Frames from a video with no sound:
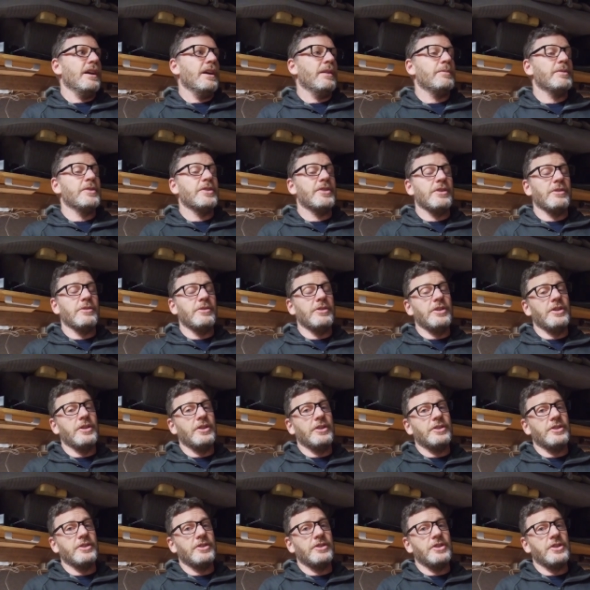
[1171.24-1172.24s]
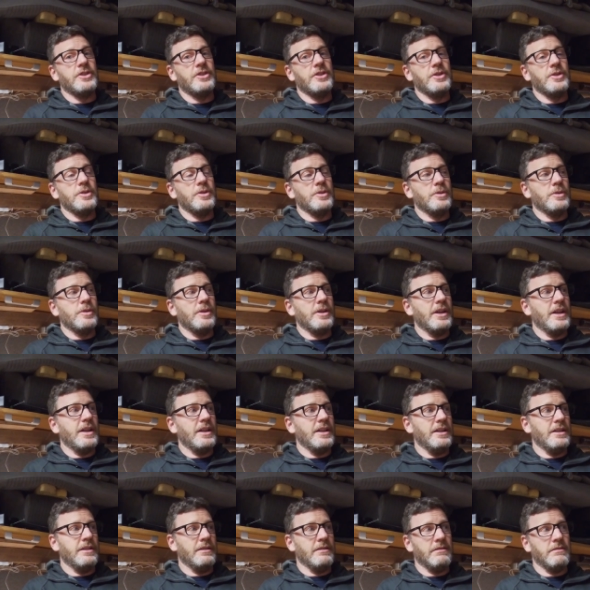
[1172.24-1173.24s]
I've been so reluctant to do
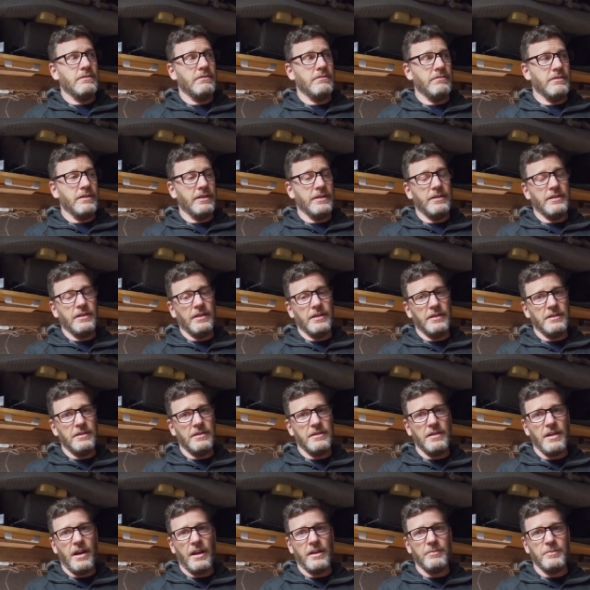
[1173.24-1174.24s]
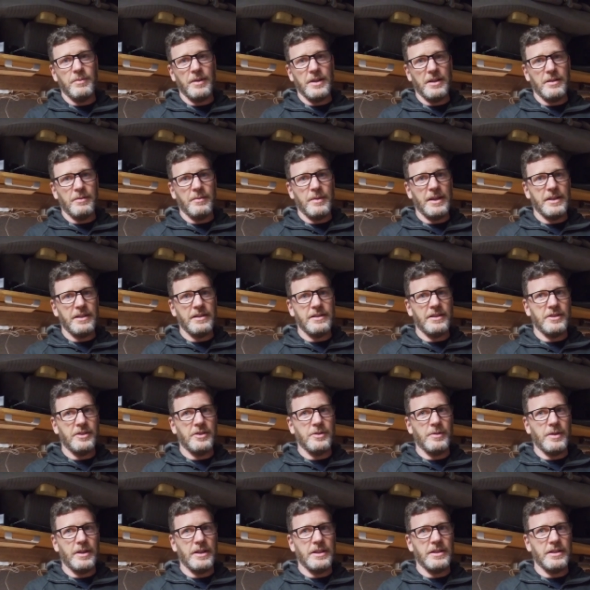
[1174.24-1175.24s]
any with the non-BMS
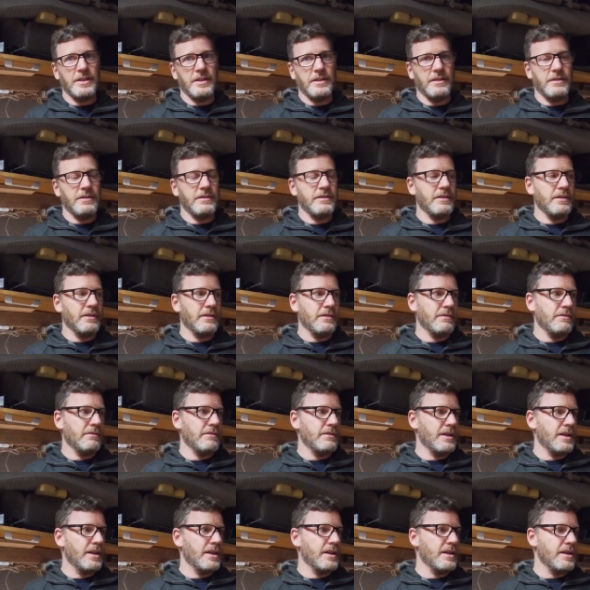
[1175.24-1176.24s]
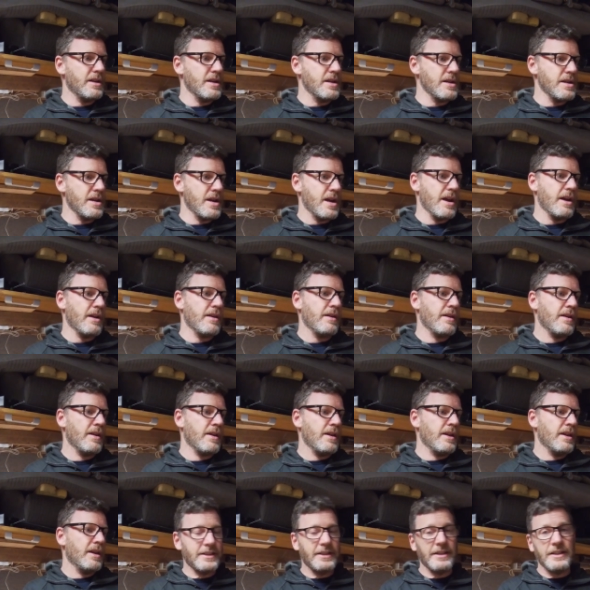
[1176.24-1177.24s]
situation. So
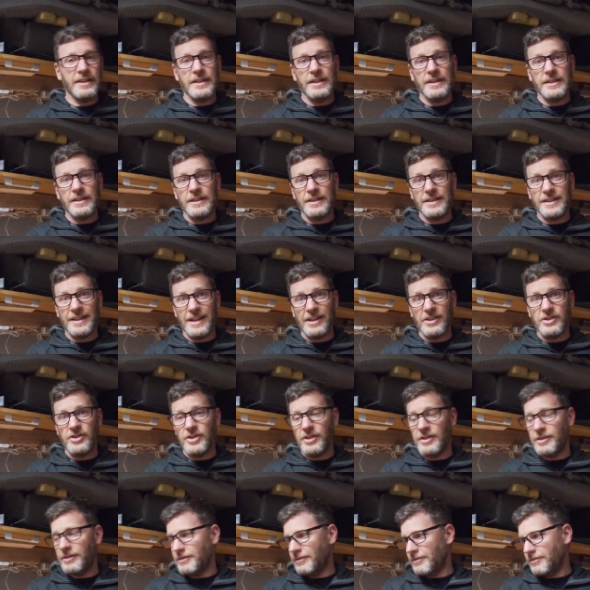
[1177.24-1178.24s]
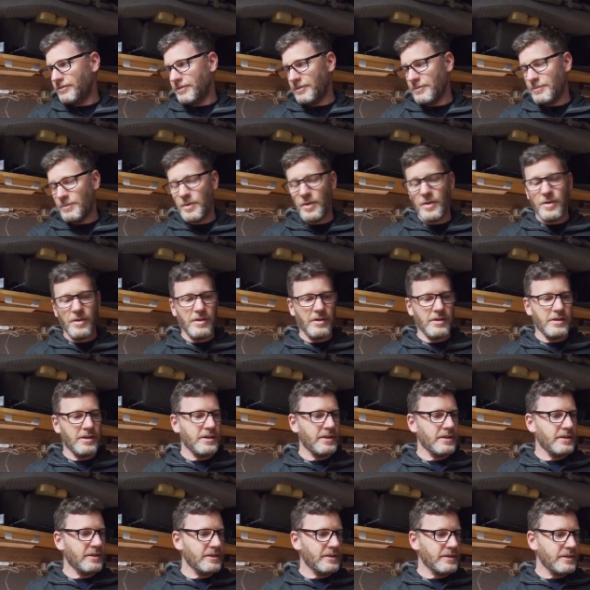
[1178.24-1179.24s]
stay tuned for more
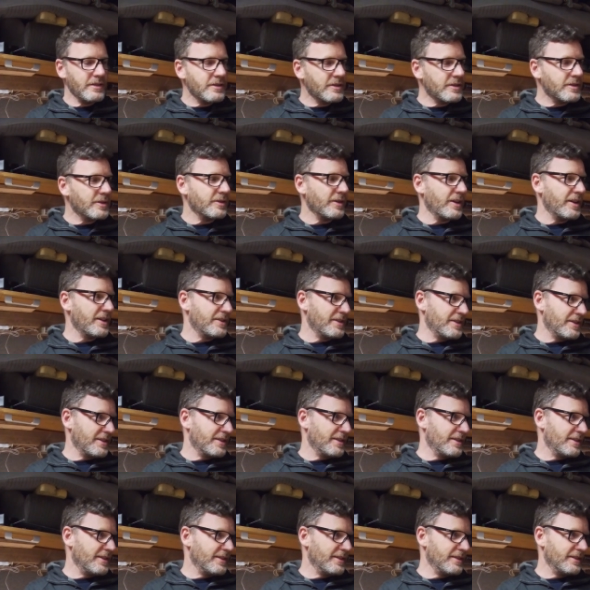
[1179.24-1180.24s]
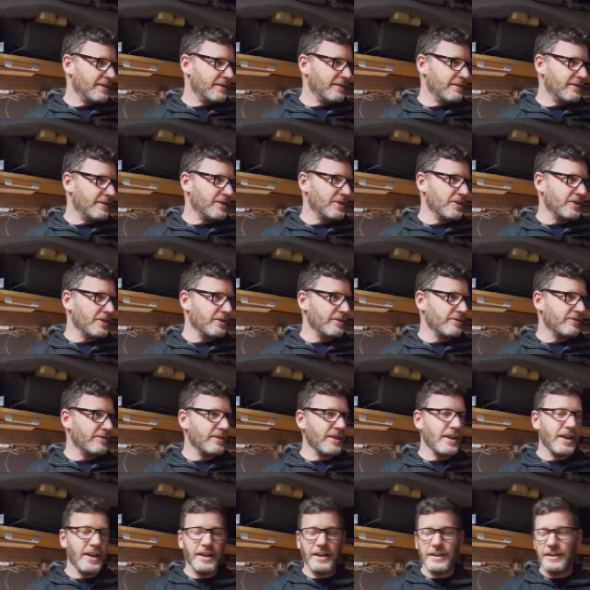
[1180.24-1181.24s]
crazy stuff
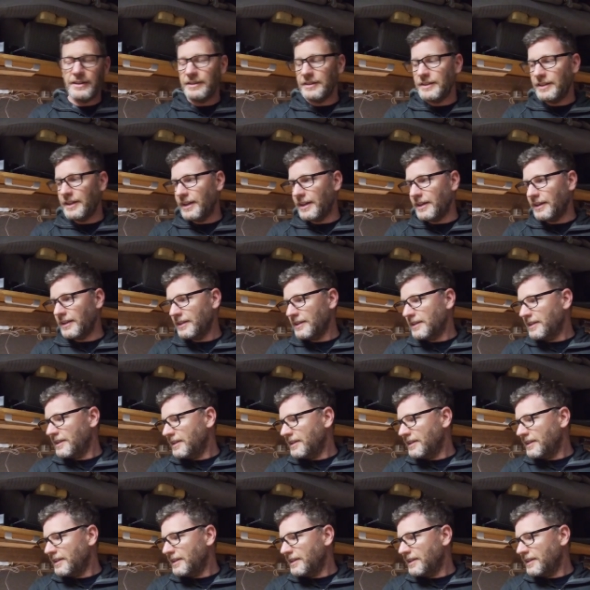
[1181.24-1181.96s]
and that